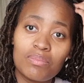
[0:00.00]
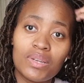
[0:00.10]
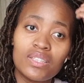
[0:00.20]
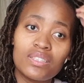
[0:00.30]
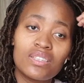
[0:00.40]

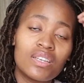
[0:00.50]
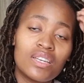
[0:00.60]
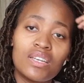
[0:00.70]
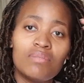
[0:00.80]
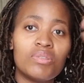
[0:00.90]
pads
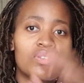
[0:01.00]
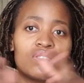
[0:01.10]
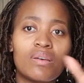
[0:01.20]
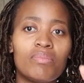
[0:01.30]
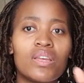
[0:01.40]
because
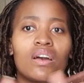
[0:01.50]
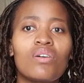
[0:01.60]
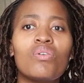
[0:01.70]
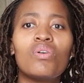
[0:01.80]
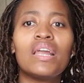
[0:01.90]
they're bigger,
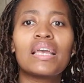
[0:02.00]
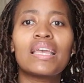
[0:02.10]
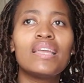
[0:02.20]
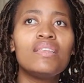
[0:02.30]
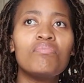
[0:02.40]
or like
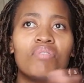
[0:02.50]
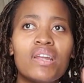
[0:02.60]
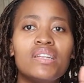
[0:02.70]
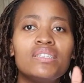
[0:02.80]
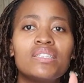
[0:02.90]
any
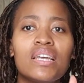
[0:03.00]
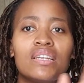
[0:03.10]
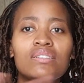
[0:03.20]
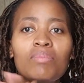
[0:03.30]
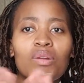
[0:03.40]
brand,
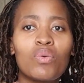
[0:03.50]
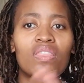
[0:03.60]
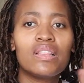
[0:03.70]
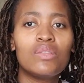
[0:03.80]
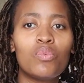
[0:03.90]
and but
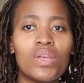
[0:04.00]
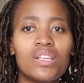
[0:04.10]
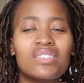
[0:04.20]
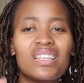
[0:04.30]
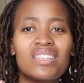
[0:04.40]
with
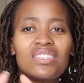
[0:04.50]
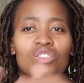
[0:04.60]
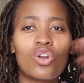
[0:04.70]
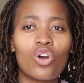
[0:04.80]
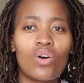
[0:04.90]
wings, and it's
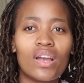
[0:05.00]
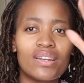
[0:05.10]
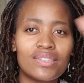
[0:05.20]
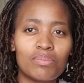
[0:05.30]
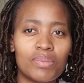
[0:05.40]
long and
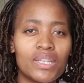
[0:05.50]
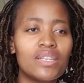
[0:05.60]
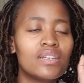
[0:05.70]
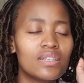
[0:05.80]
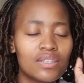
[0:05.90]
it's
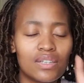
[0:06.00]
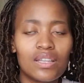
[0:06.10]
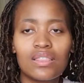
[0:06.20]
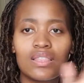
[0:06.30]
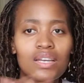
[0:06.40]
big.
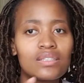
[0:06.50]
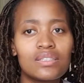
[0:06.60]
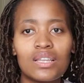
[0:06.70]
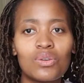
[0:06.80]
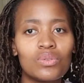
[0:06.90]

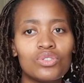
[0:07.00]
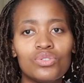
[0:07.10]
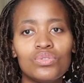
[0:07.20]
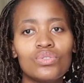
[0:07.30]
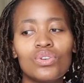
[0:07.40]
That will
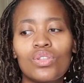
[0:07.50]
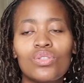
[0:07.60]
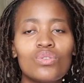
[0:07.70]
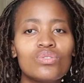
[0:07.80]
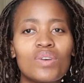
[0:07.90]
do.
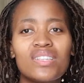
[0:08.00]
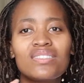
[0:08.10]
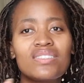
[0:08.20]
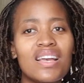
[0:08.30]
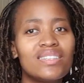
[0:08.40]
Those
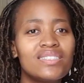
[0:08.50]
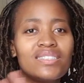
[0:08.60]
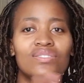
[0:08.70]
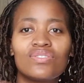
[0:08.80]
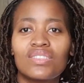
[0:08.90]
ones, they are
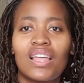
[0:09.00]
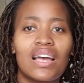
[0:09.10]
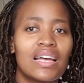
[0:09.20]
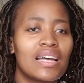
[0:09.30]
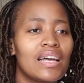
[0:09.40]

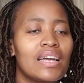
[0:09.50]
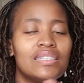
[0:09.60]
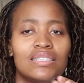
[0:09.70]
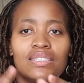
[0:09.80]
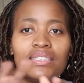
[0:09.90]
Chifta,
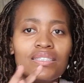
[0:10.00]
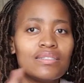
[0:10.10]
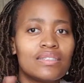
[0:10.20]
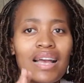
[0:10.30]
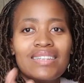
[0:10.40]

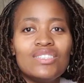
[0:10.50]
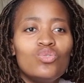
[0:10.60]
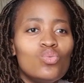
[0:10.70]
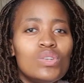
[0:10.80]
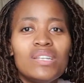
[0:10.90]
Hadi
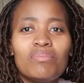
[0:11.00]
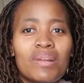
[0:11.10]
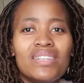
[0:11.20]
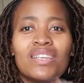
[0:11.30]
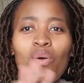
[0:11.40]
Dooling,
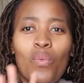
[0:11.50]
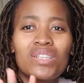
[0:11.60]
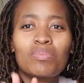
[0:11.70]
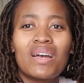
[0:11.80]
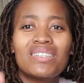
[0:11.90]
please.
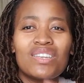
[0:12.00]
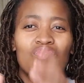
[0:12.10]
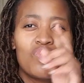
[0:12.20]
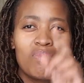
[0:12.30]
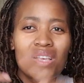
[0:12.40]
Worst part,
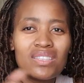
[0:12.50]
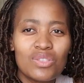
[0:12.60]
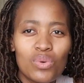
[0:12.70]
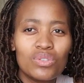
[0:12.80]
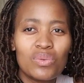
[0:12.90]
if you mix
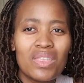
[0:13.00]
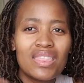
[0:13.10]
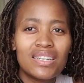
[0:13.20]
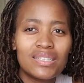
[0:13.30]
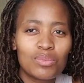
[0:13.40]
those with
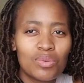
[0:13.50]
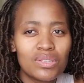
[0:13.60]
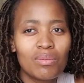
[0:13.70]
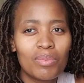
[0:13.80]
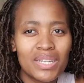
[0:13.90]
the
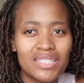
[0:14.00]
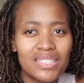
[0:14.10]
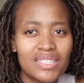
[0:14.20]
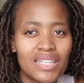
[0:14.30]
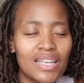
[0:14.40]
disposable
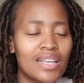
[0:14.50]
panties,